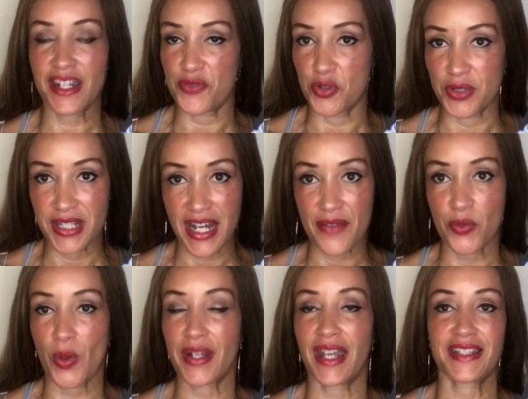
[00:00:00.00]
If you did have a
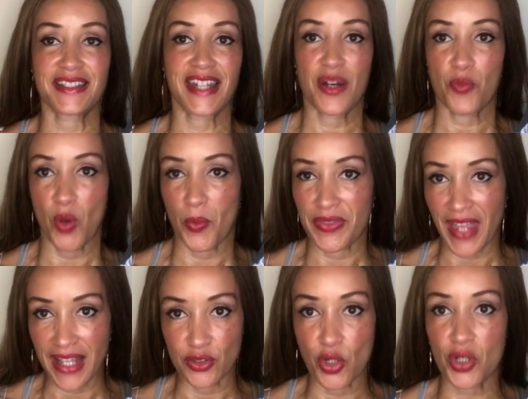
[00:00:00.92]
one night stand, what would
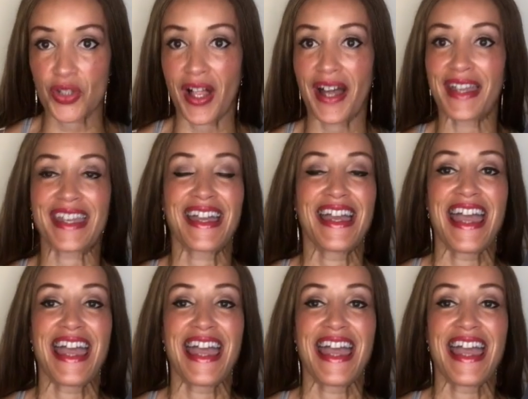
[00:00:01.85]
that look like?